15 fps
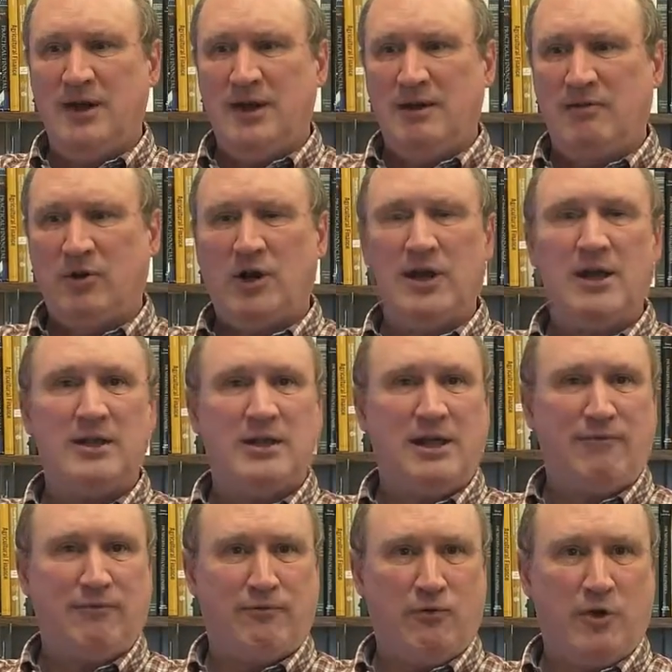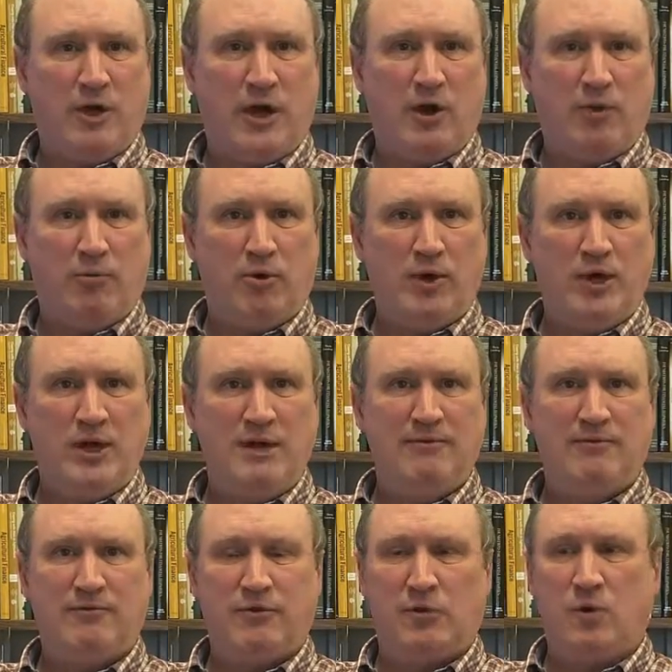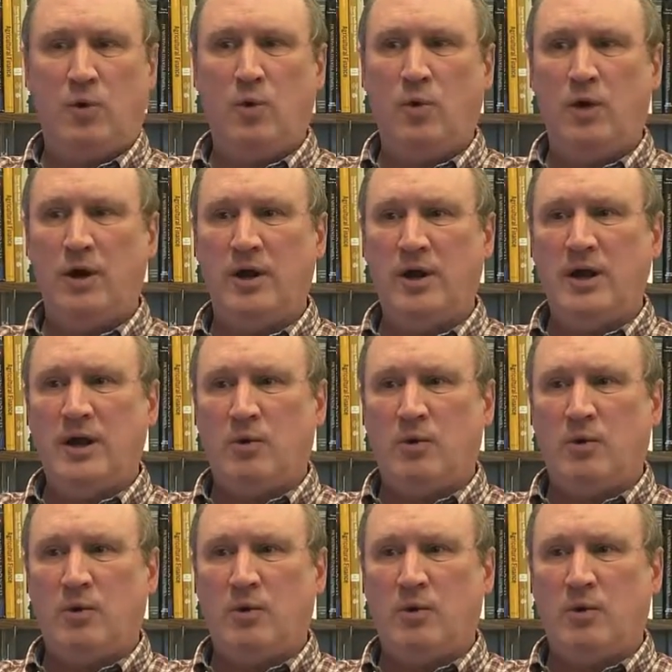if we're going to get to that $4 break-even for corn,